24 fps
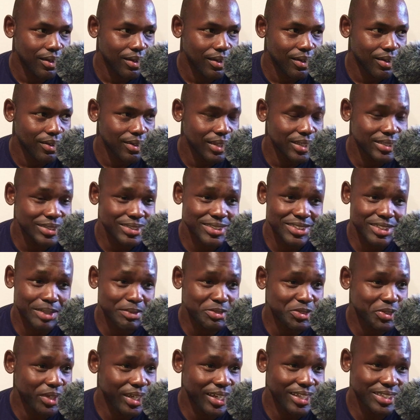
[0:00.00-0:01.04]
Let's just jump
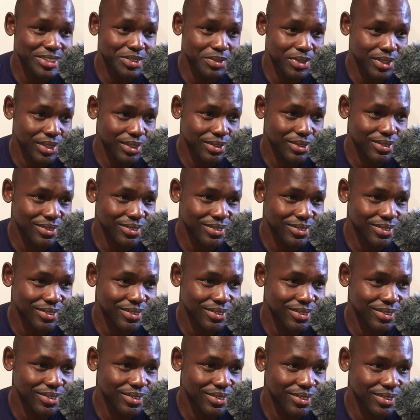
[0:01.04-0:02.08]
straight into it.
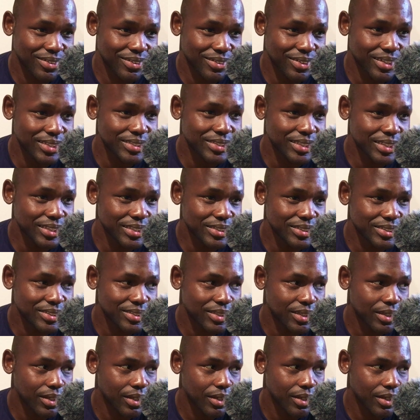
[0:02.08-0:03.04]
This is